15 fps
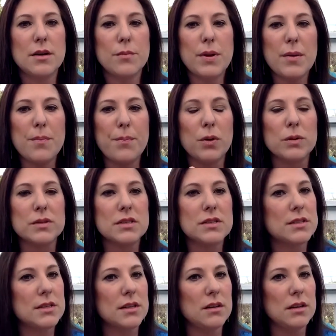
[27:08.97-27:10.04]
People
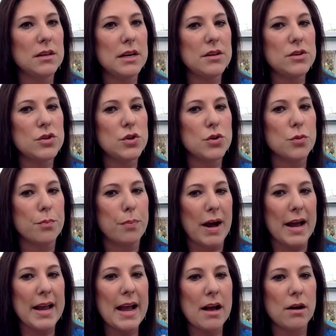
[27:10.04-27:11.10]
still need to
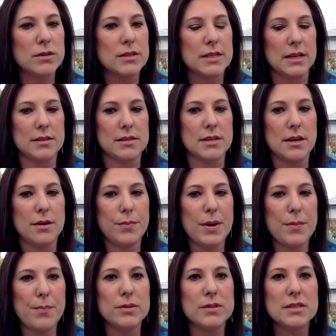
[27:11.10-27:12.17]
buy houses.
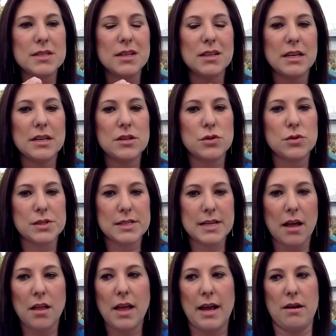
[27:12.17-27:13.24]
People still need to
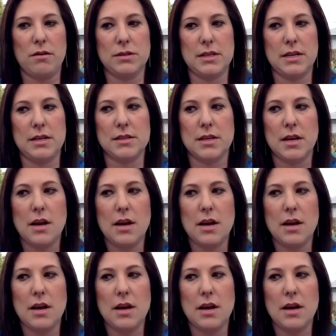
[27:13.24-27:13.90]
sell houses